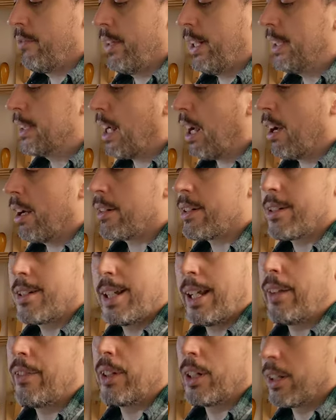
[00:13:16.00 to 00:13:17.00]
these hardened
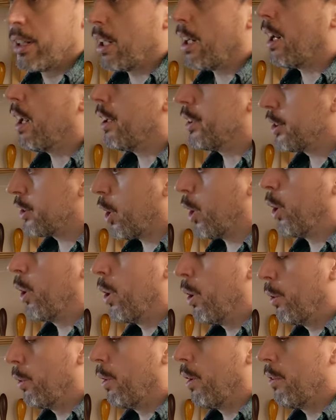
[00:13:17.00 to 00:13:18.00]
teeth are going to last a
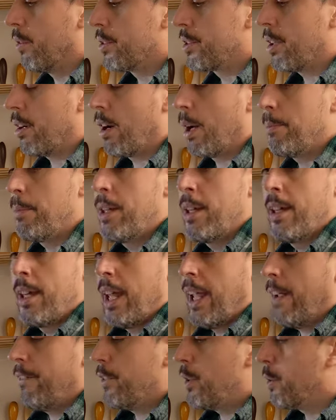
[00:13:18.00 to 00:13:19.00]
long, long time.
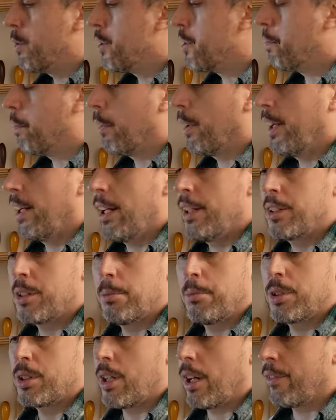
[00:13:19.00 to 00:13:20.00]
If you're just bringing in
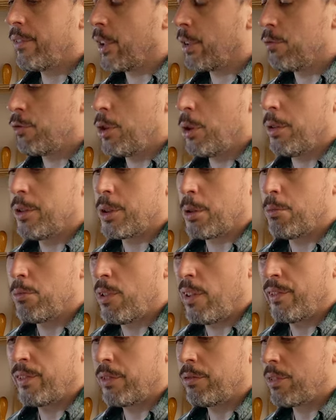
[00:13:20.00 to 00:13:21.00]
some stuff and doing some
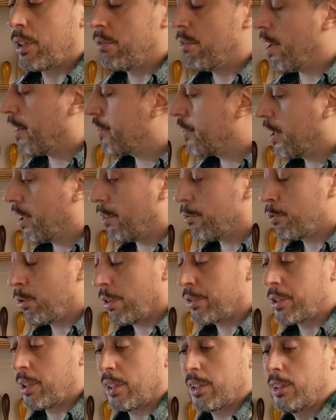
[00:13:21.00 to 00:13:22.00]
rough
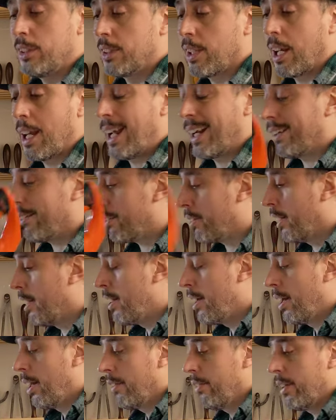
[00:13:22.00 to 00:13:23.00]
cross-cutting to length,
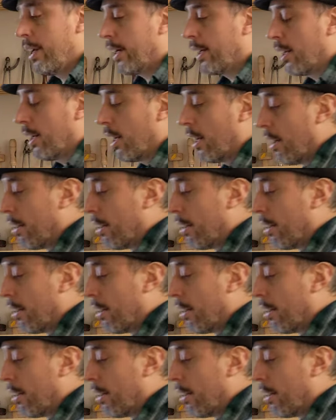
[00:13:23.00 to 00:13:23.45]
they're going